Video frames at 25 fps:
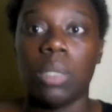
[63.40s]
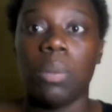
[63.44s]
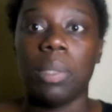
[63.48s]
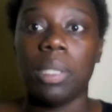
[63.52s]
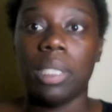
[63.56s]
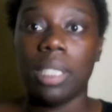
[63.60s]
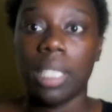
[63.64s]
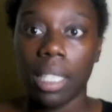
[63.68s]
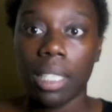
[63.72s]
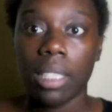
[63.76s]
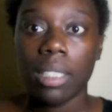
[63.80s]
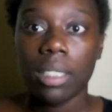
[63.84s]

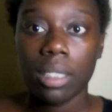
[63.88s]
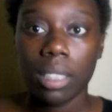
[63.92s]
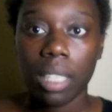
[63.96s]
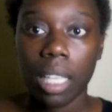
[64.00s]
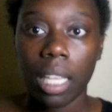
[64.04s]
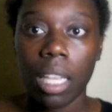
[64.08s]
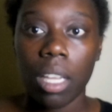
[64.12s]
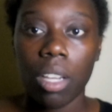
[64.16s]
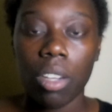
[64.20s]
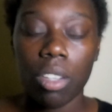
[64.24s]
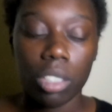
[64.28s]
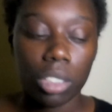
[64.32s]
it does
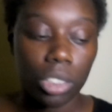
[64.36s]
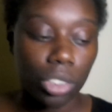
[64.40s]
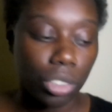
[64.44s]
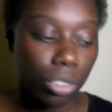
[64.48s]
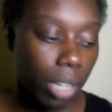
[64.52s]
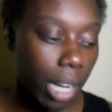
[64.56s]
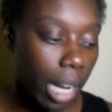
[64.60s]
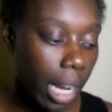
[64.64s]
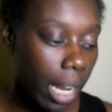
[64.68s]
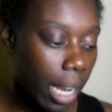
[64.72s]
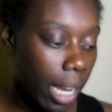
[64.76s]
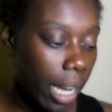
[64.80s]
say on
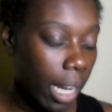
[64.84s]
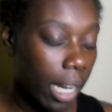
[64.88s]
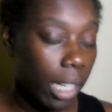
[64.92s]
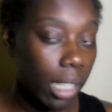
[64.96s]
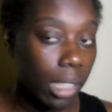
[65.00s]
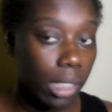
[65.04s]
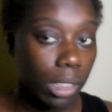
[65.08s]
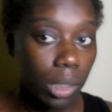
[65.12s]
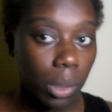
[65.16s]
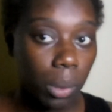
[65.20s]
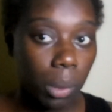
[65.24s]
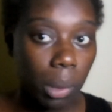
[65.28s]
dry
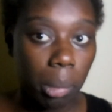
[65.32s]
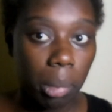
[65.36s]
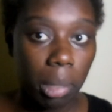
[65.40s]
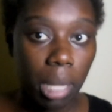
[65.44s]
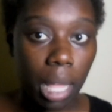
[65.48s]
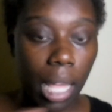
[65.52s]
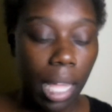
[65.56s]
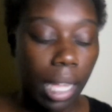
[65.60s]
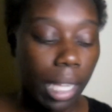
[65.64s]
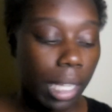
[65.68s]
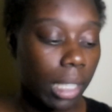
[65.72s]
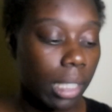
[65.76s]
hair to
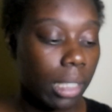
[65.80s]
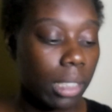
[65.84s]
apply it.